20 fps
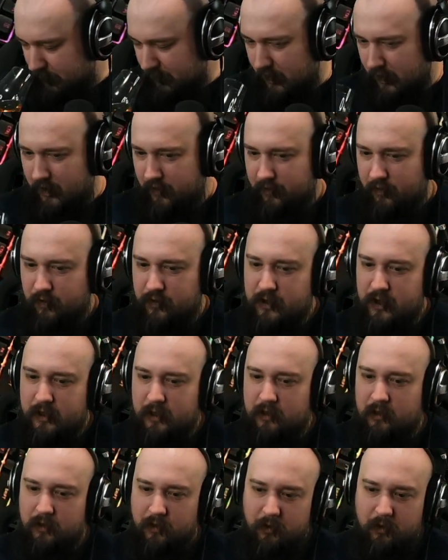And there's like
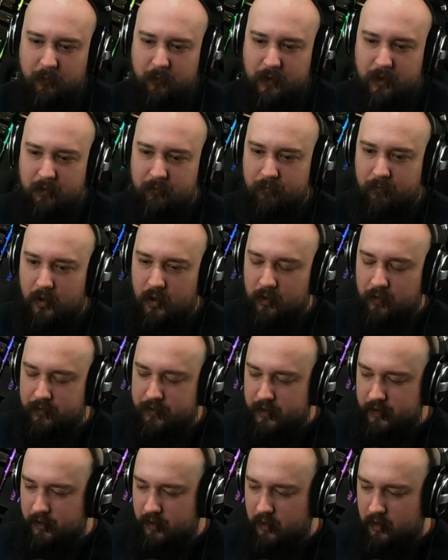a little bit of
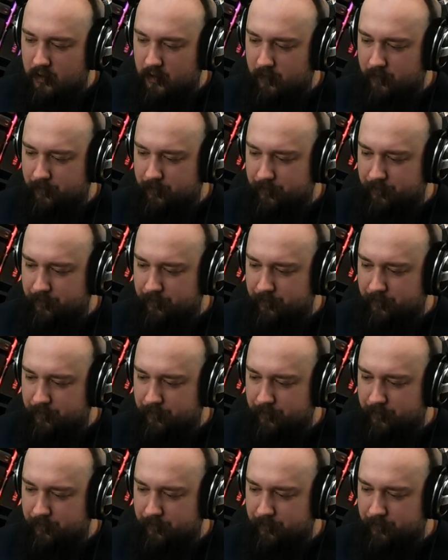malt in there.